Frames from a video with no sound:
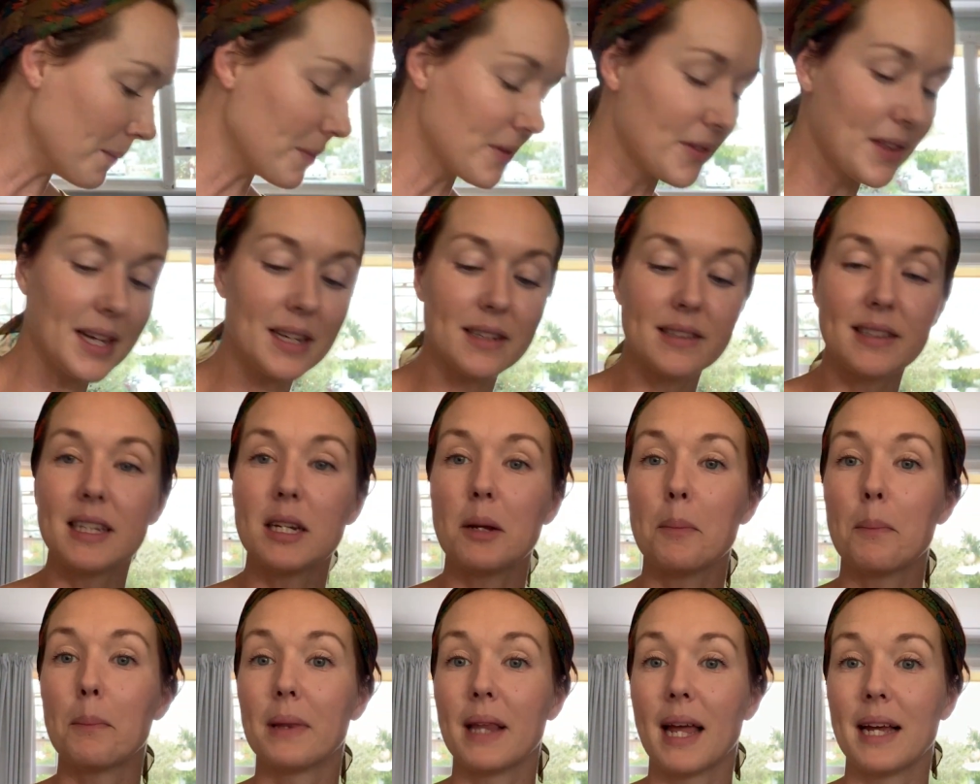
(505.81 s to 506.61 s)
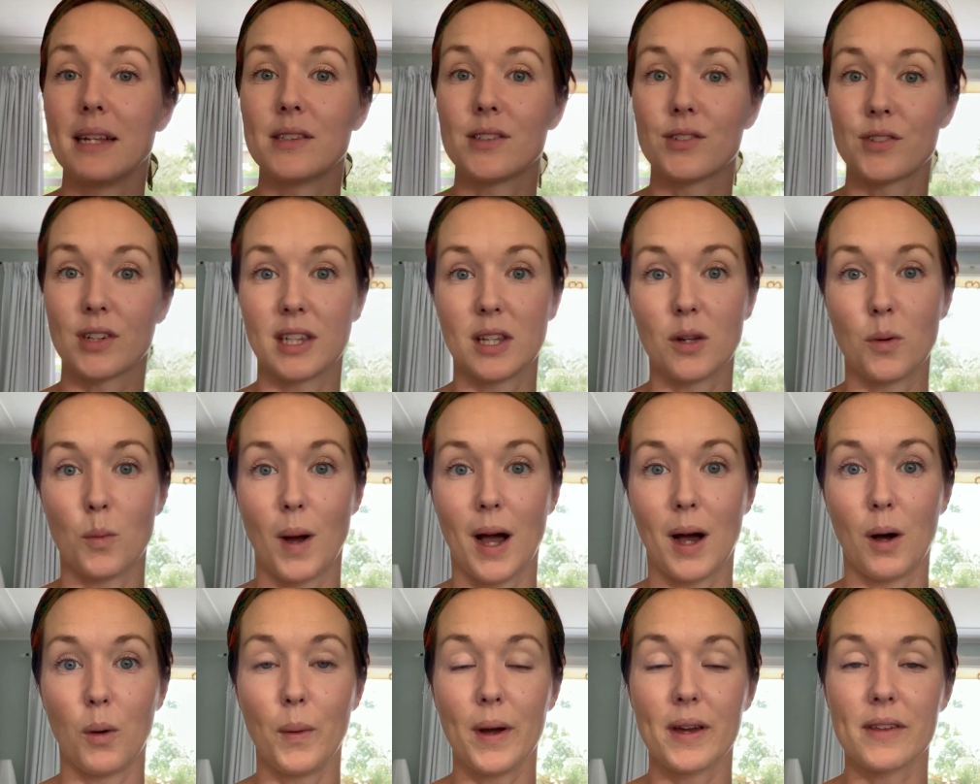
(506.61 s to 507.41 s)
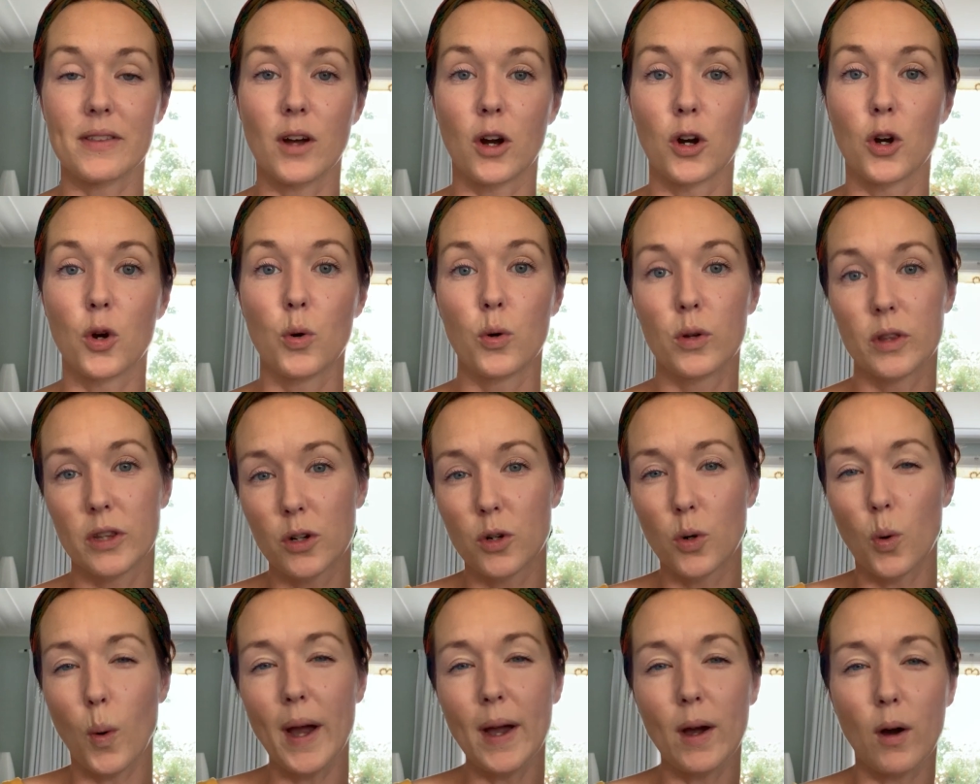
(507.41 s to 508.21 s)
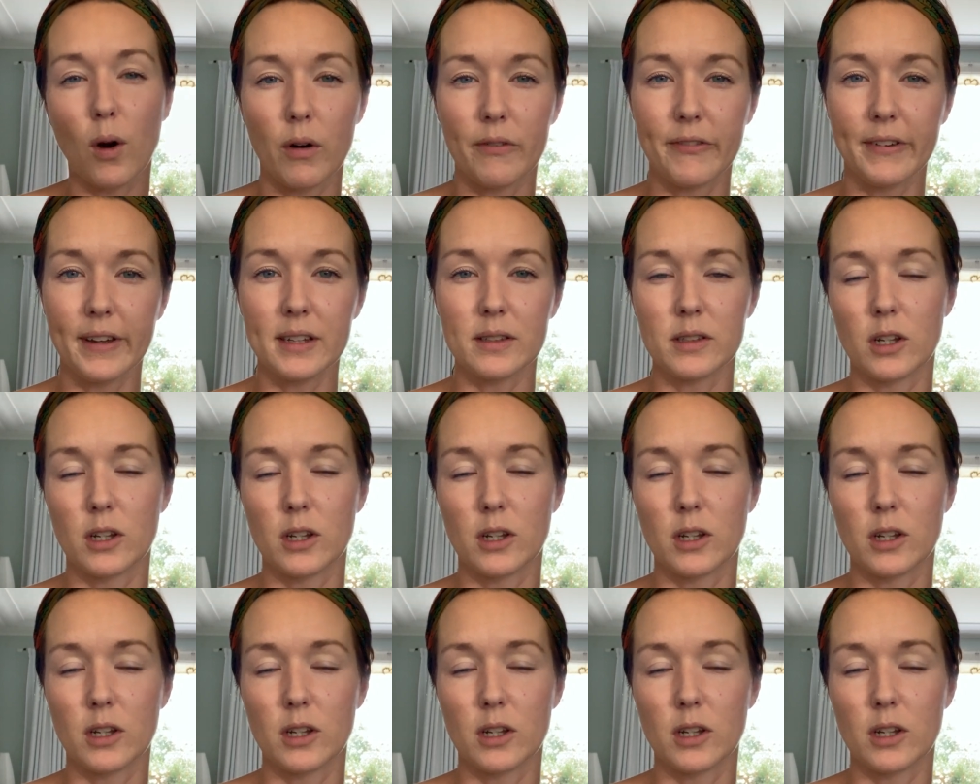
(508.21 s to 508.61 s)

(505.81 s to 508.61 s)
Things that it blends really well with they're quite obvious.